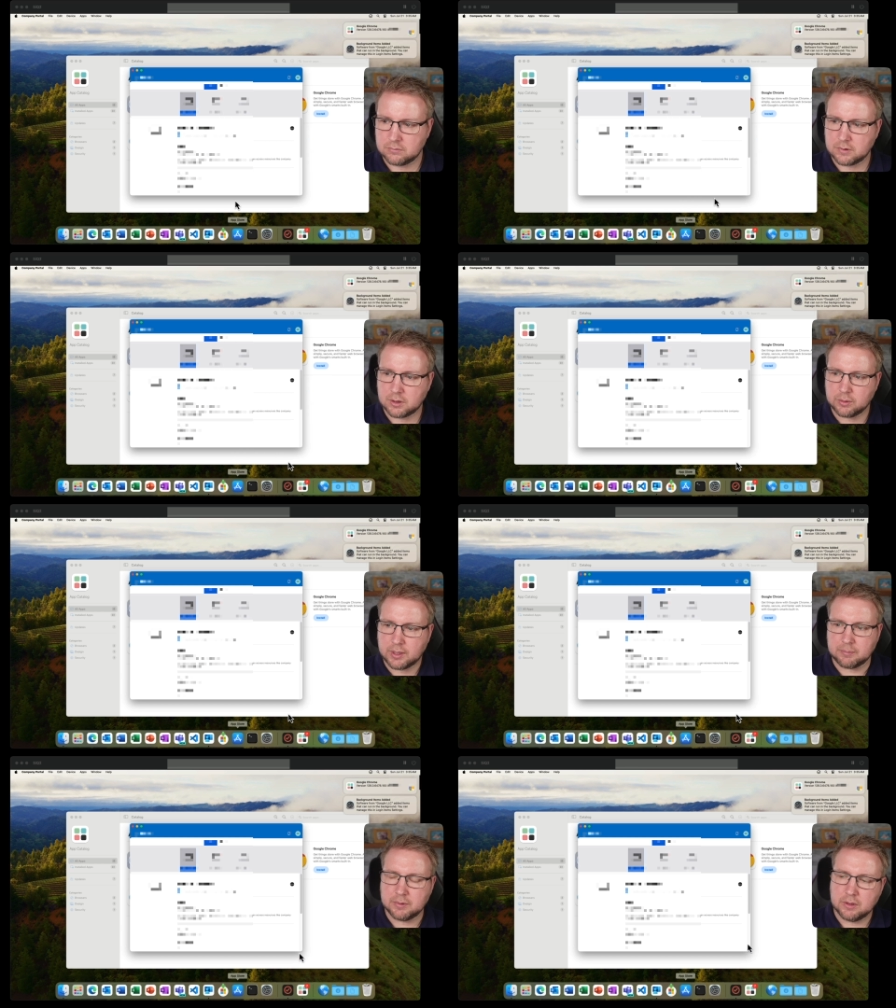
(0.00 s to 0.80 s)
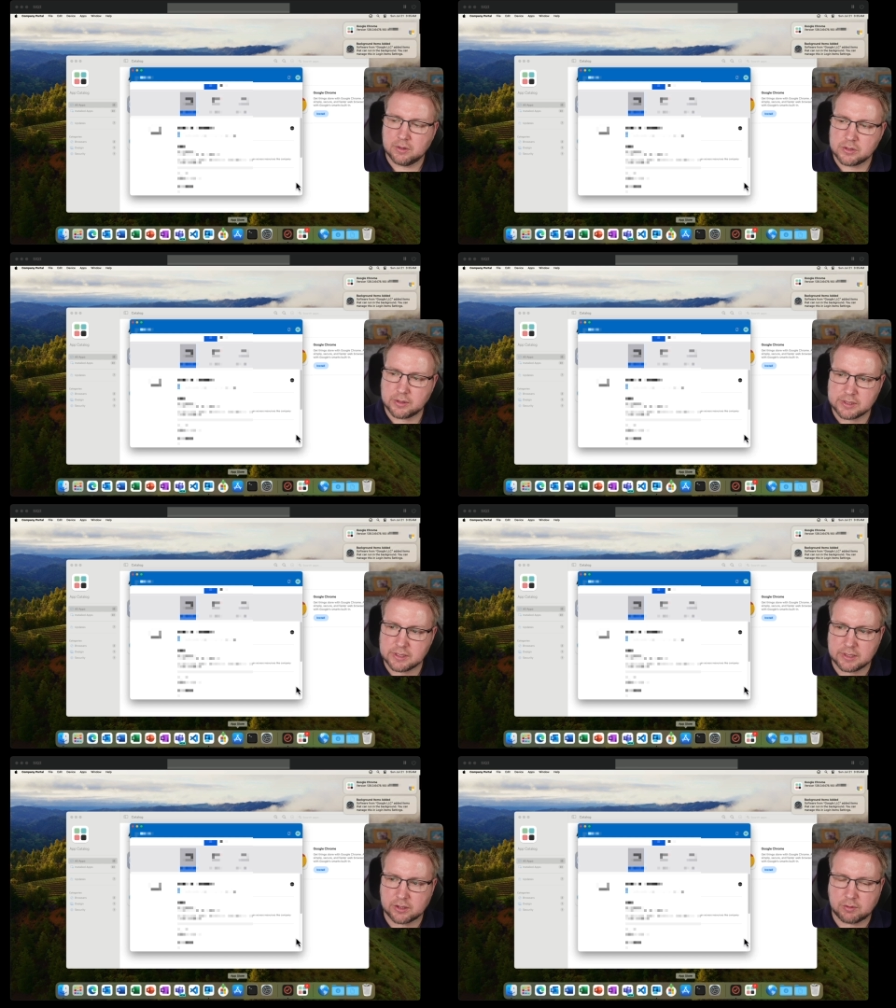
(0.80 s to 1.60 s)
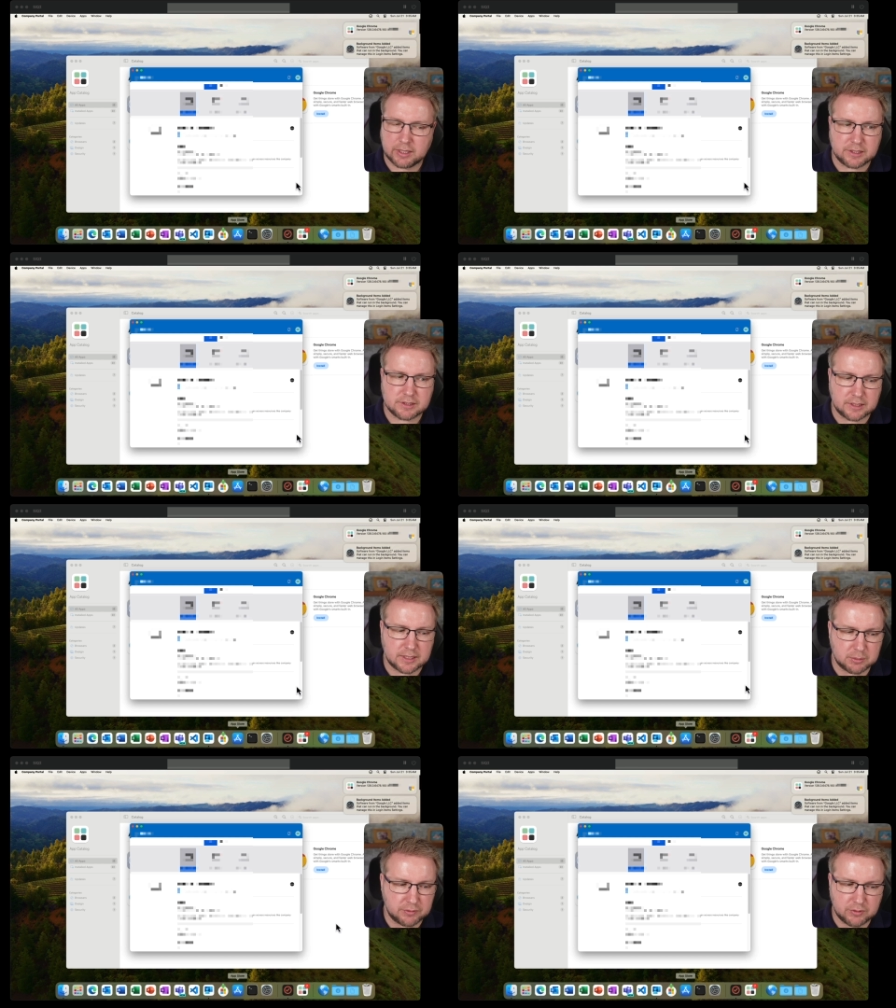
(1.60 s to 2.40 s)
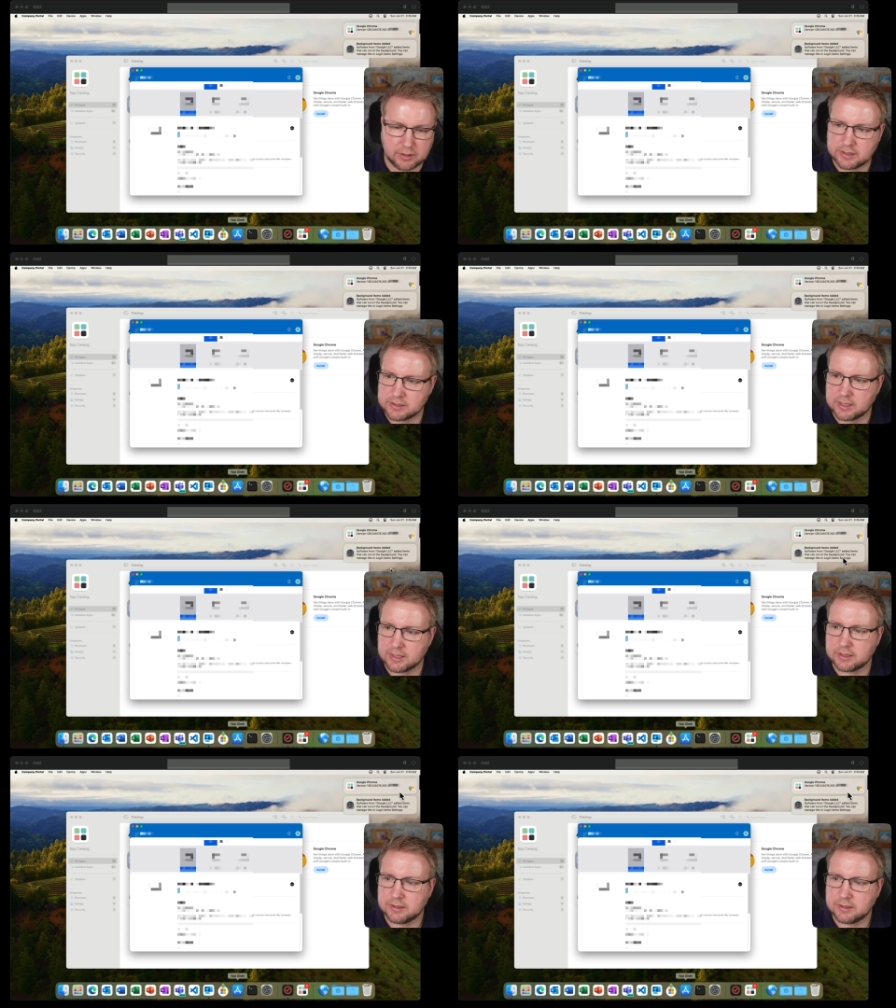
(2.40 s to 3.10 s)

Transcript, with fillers: Okay, so as you can see on the right hand side there, we've got it saying